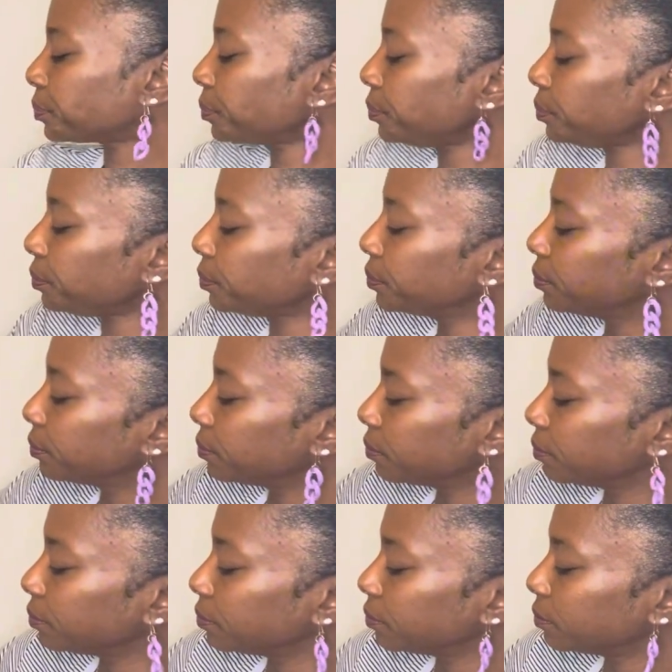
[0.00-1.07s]

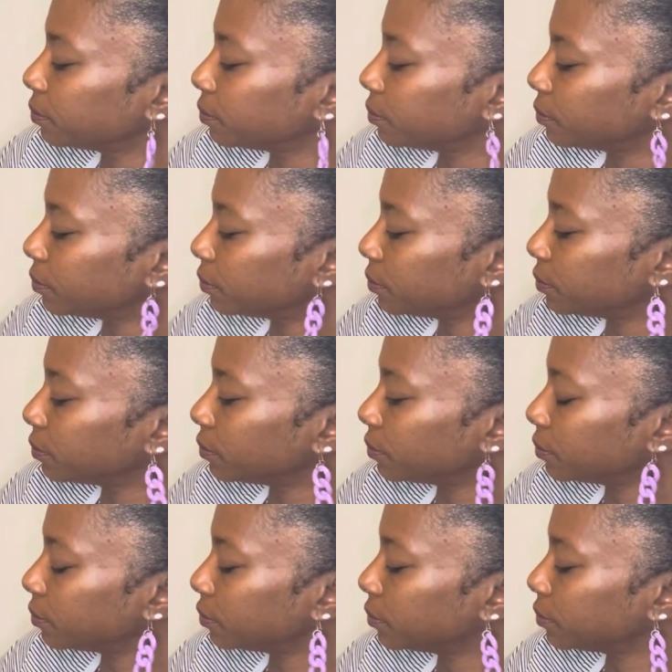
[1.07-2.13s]

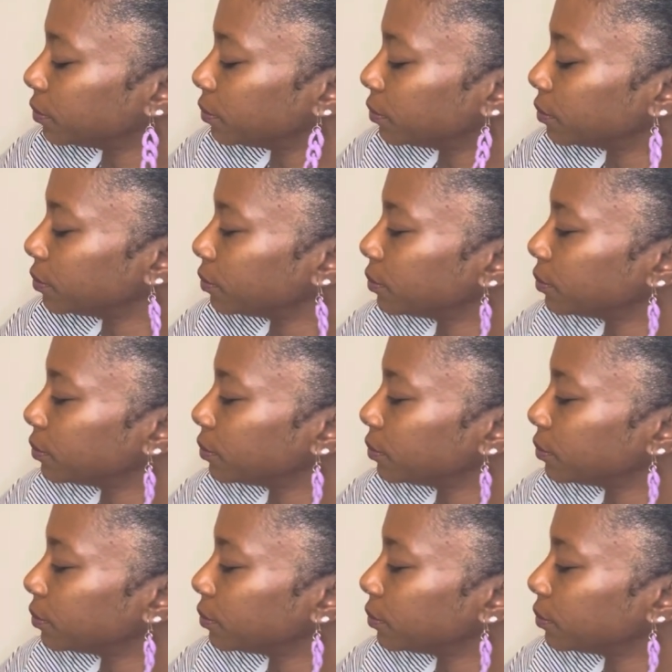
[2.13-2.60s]
[no speech]